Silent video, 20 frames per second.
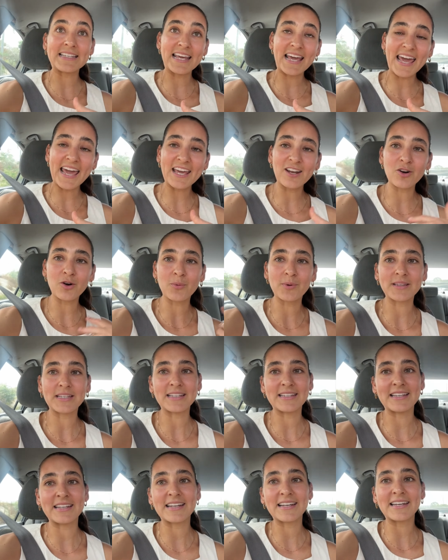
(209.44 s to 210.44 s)
ate or what they
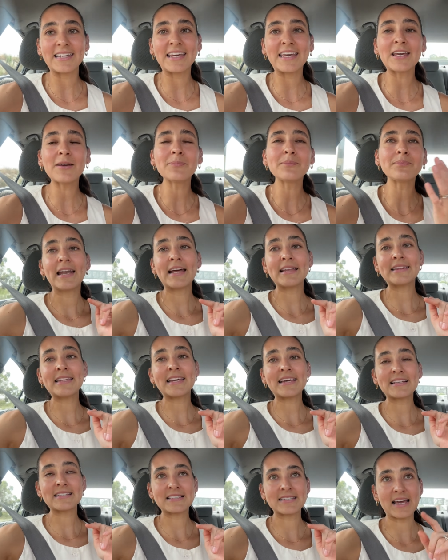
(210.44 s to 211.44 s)
didn't eat. And I
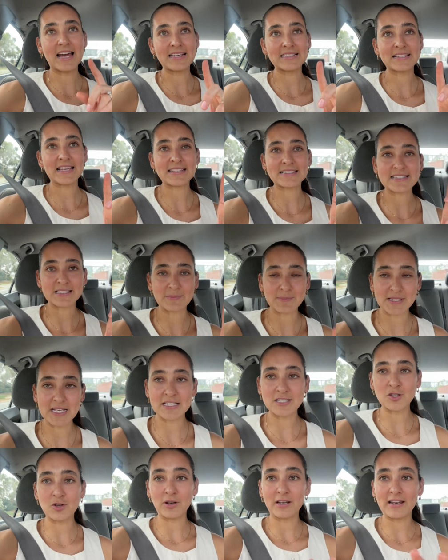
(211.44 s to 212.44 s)
think it's nice that
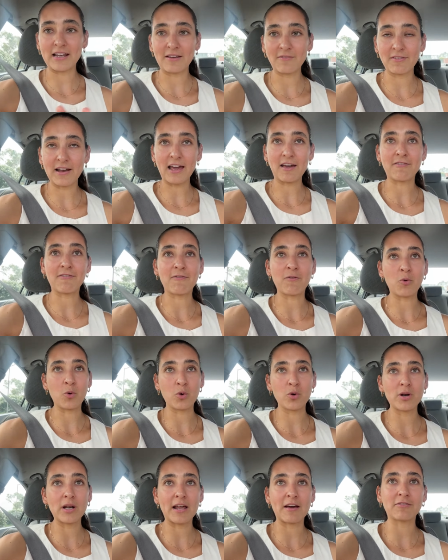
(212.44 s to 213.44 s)
sometimes they'll leave like
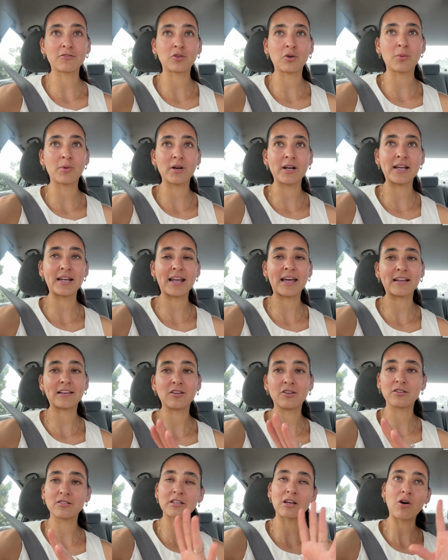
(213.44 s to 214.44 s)
food leftover and like
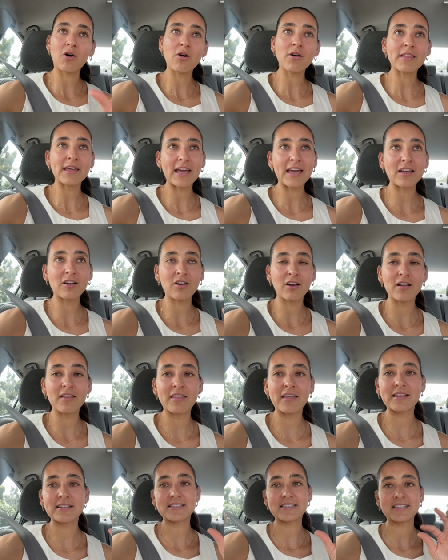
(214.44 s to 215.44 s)
you it's like, oh, they ate all of
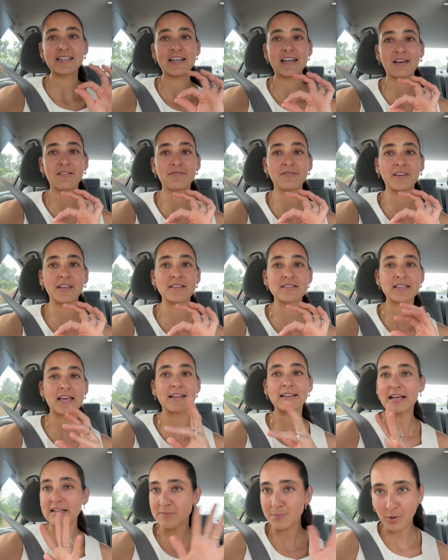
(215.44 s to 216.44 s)
this and they left this.
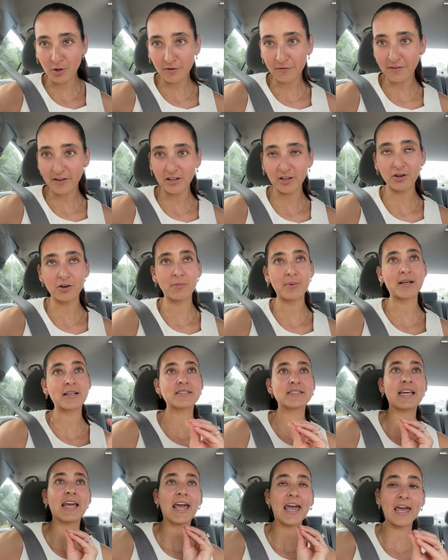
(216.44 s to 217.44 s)
Like that's perfect, you know, because
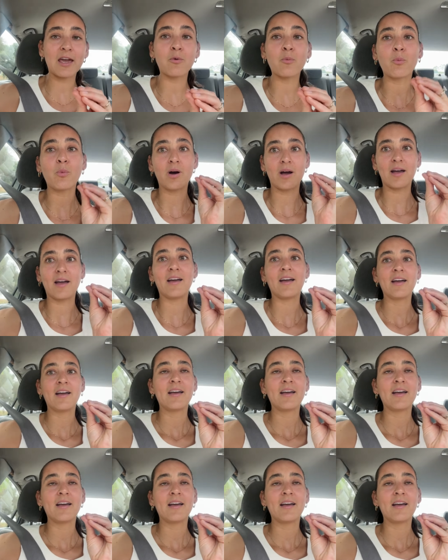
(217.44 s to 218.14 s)
they ate what